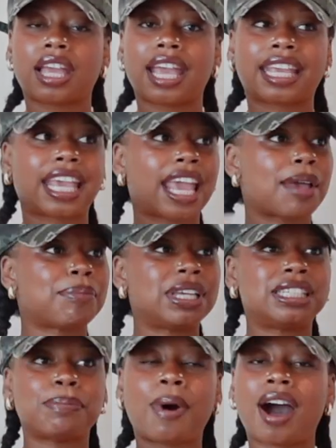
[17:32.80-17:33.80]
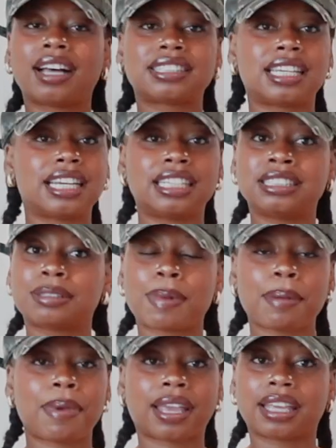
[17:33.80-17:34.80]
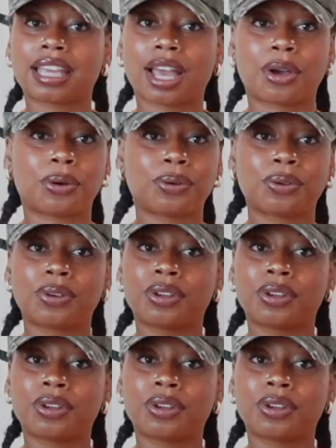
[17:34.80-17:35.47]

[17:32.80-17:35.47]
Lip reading: It can't be deposited into my bank account.